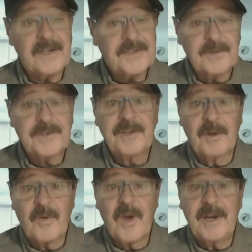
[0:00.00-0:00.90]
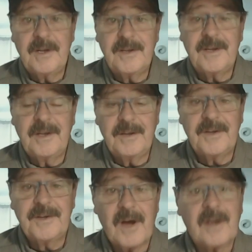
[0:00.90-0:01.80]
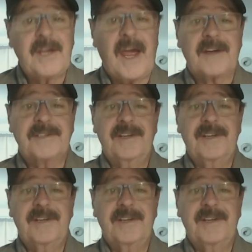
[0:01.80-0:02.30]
they're still running the duck taxi.